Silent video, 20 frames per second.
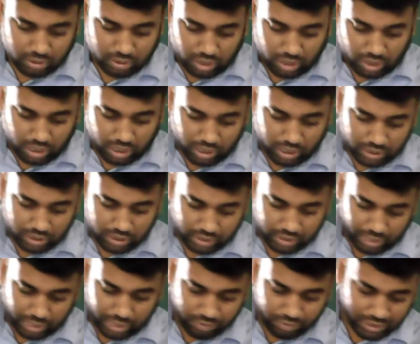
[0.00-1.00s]
or
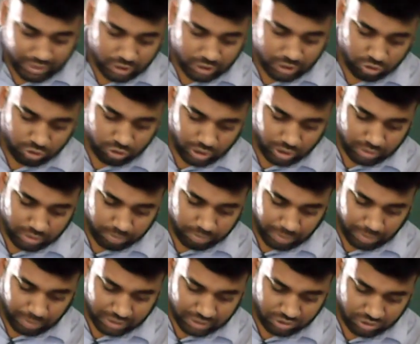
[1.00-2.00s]
live wire and neutral
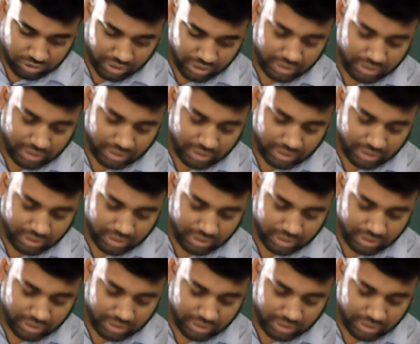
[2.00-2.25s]
plastic.